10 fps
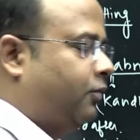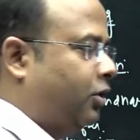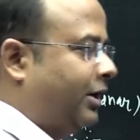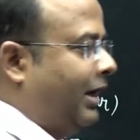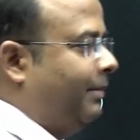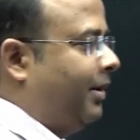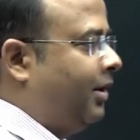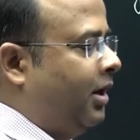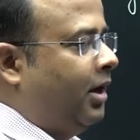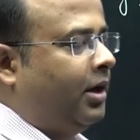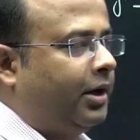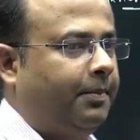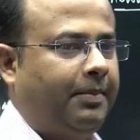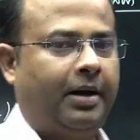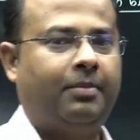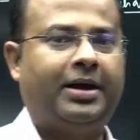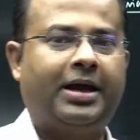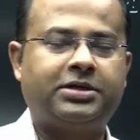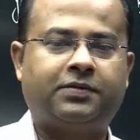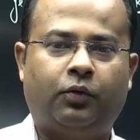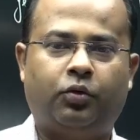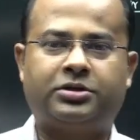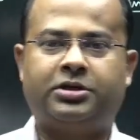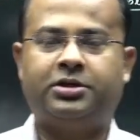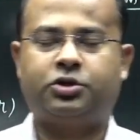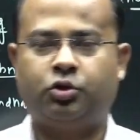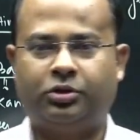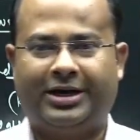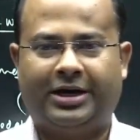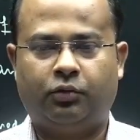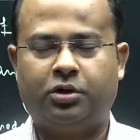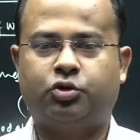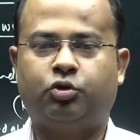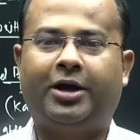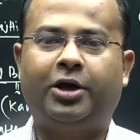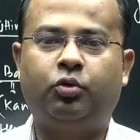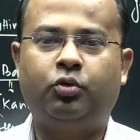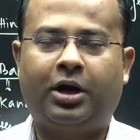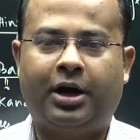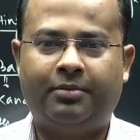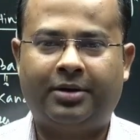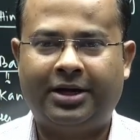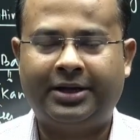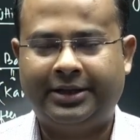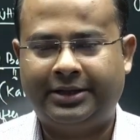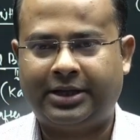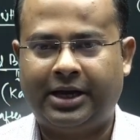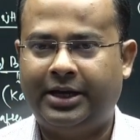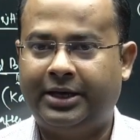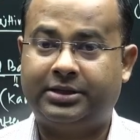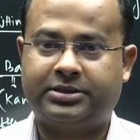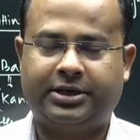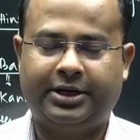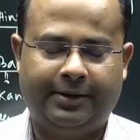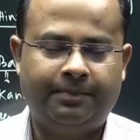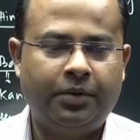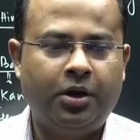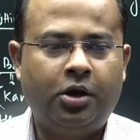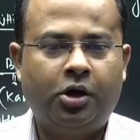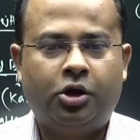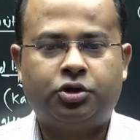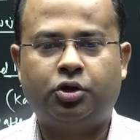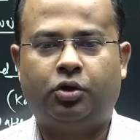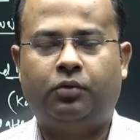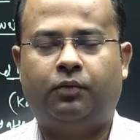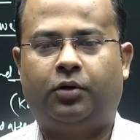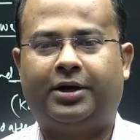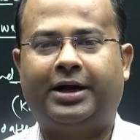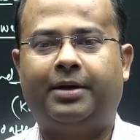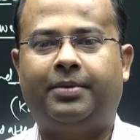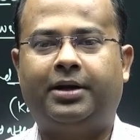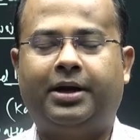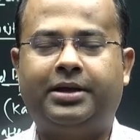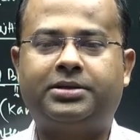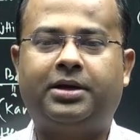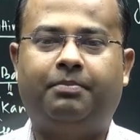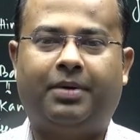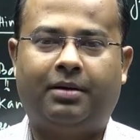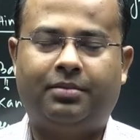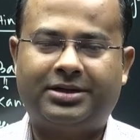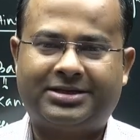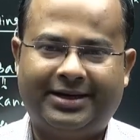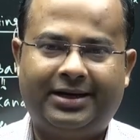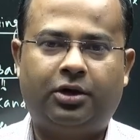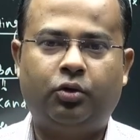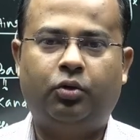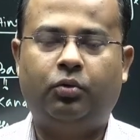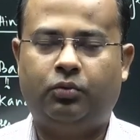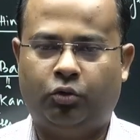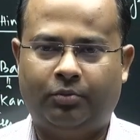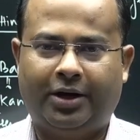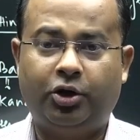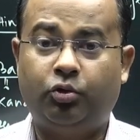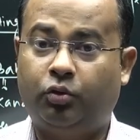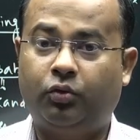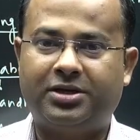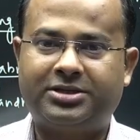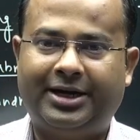what happened? Ki Babur has four sons. So that was Humayun, Kamran, Hindal and Askari. So what happened guys? Ki Babur said to Humayun, who was the